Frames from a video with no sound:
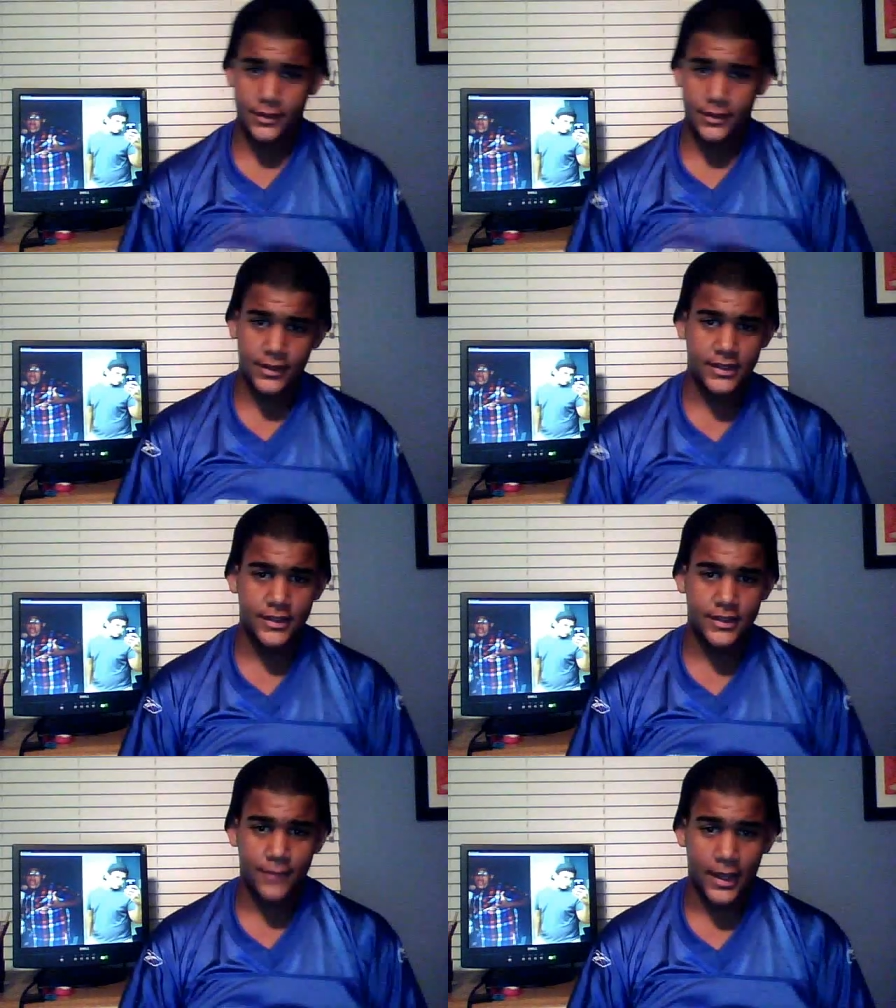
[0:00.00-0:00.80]
This
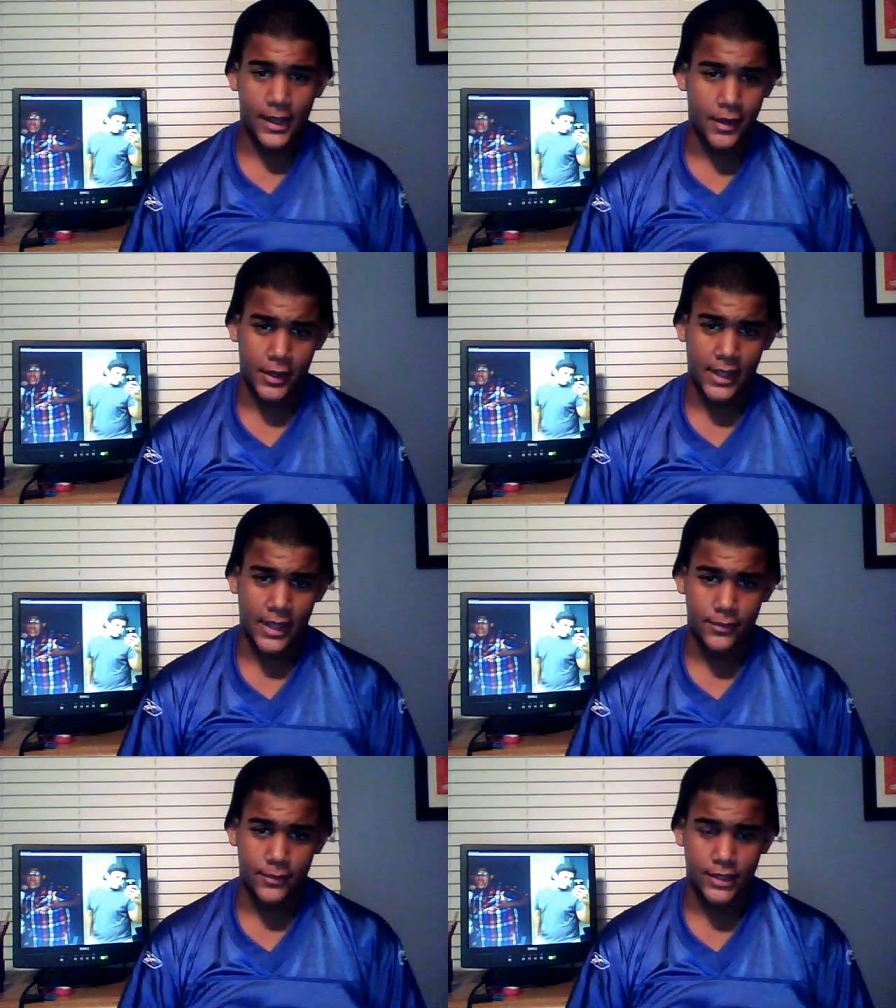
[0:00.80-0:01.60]
is my
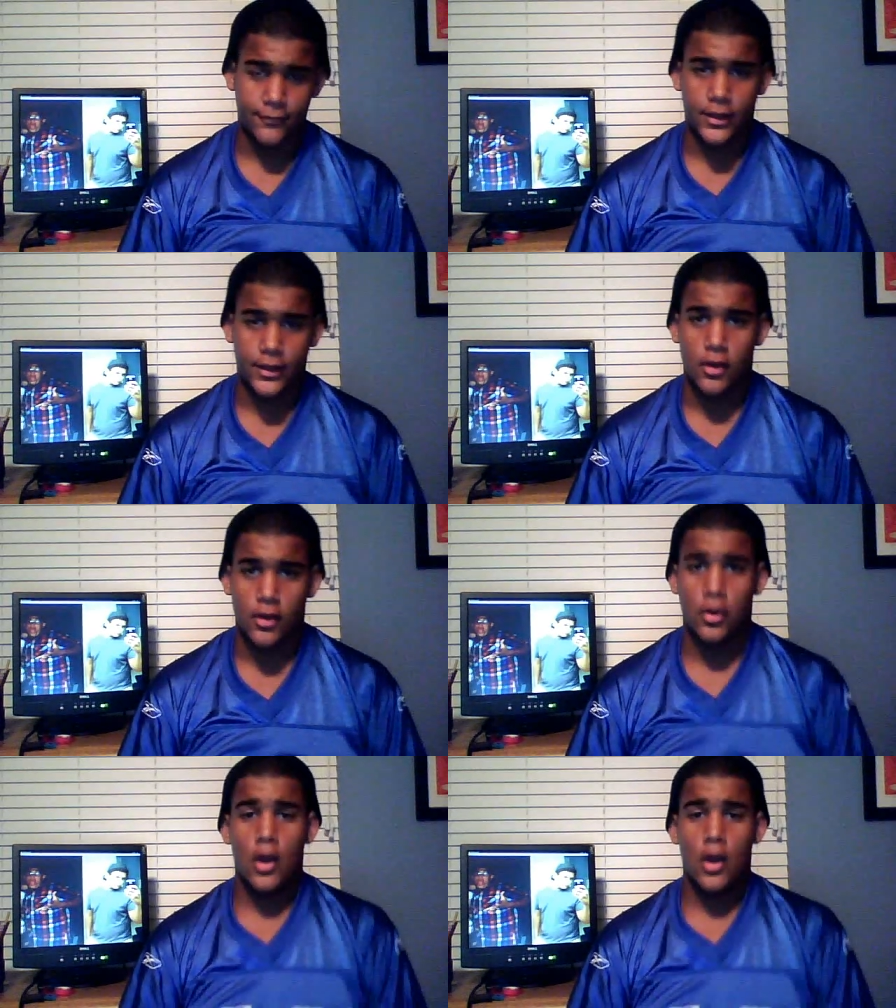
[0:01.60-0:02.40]
Camp Shane video,
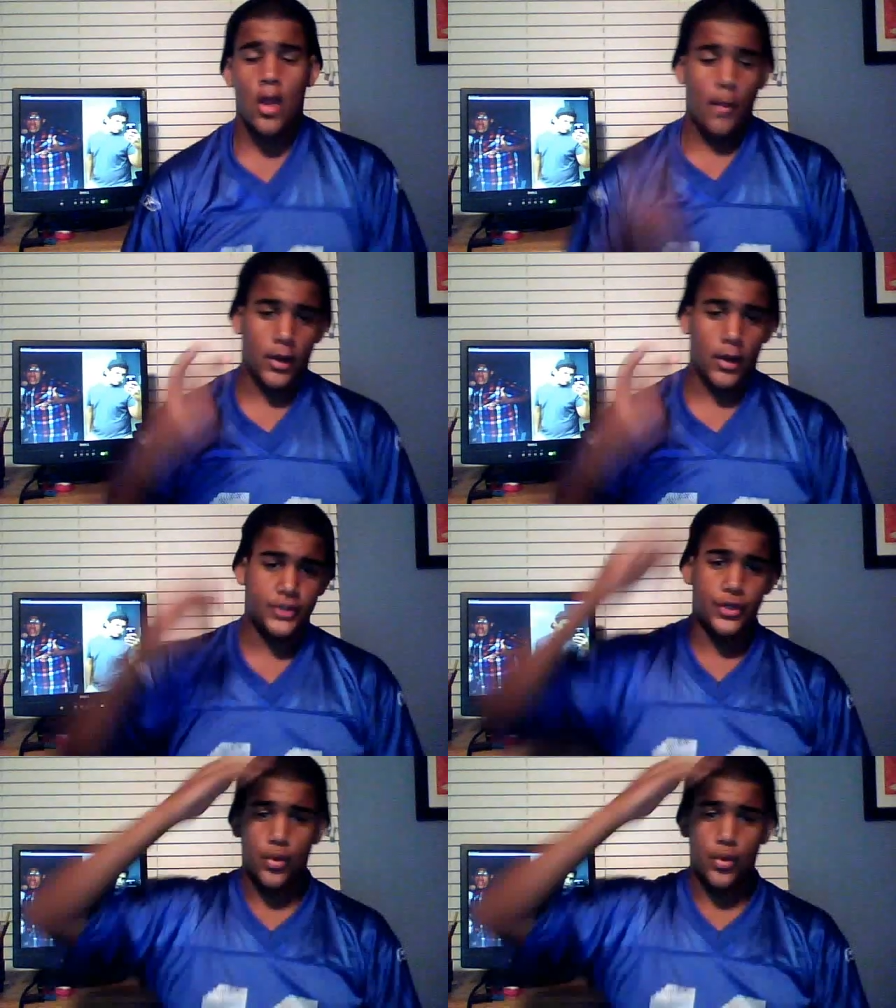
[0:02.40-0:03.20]
part 2.